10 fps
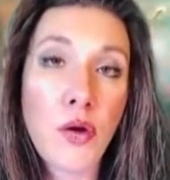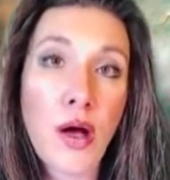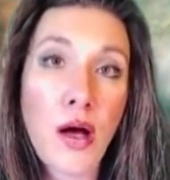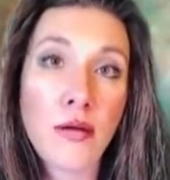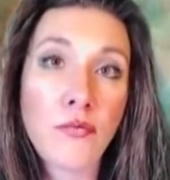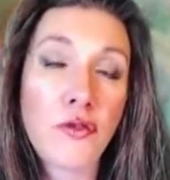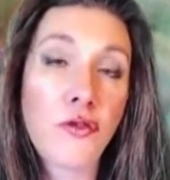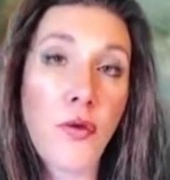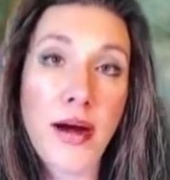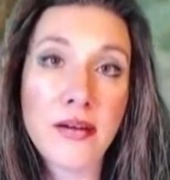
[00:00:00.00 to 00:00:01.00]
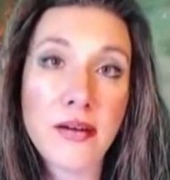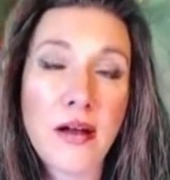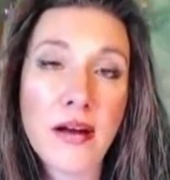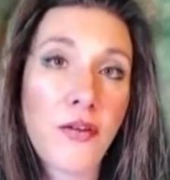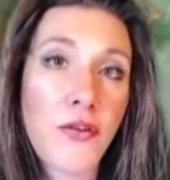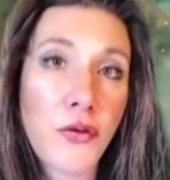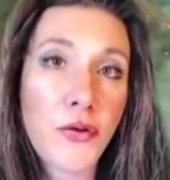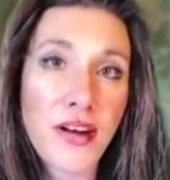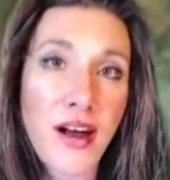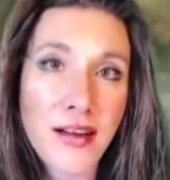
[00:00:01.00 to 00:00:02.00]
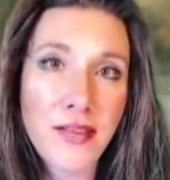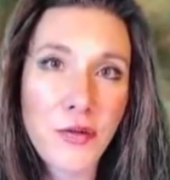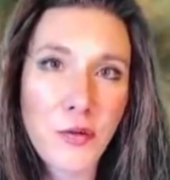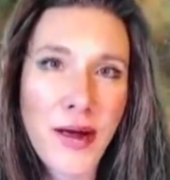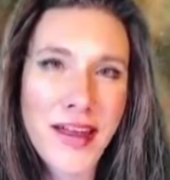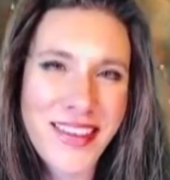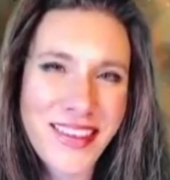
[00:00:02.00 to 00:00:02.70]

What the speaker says: got stranded on a deserted island with,